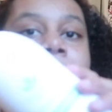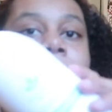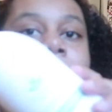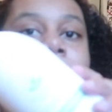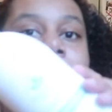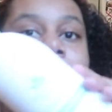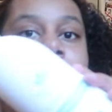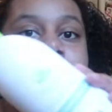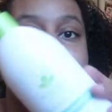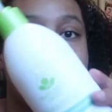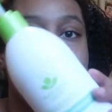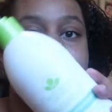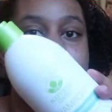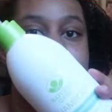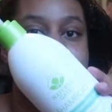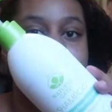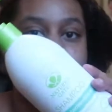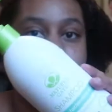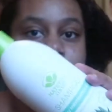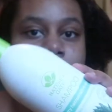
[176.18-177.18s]
You guys
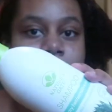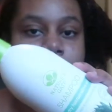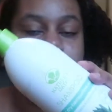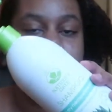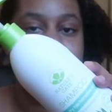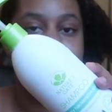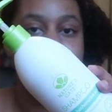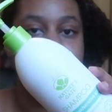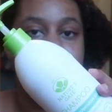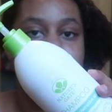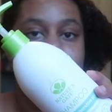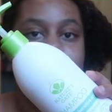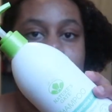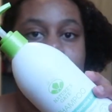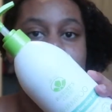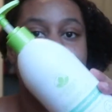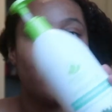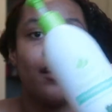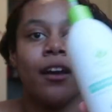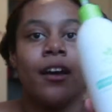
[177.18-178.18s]
probably seen this
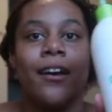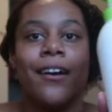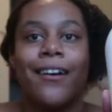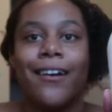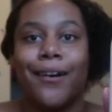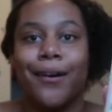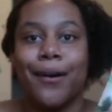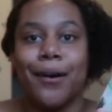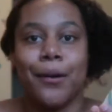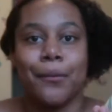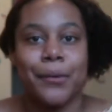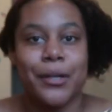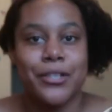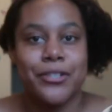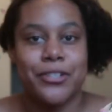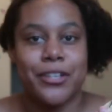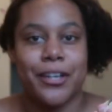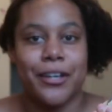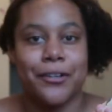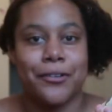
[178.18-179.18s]
before on my
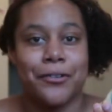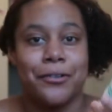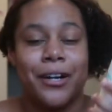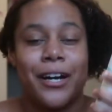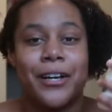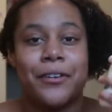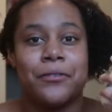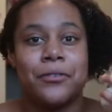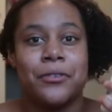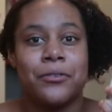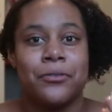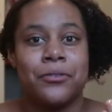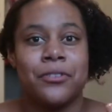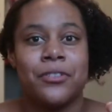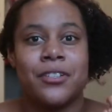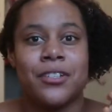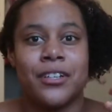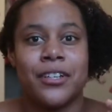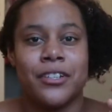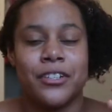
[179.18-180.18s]
channel. I've
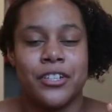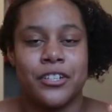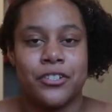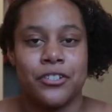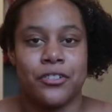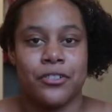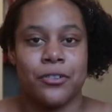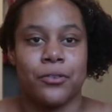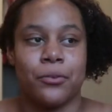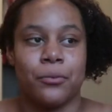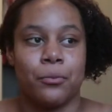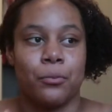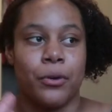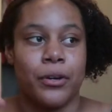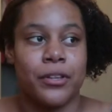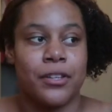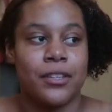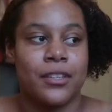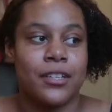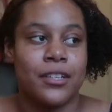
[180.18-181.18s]
used the conditioner
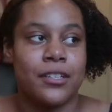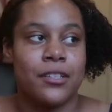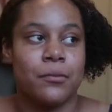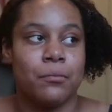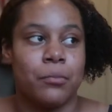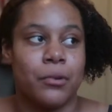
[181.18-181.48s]
with this,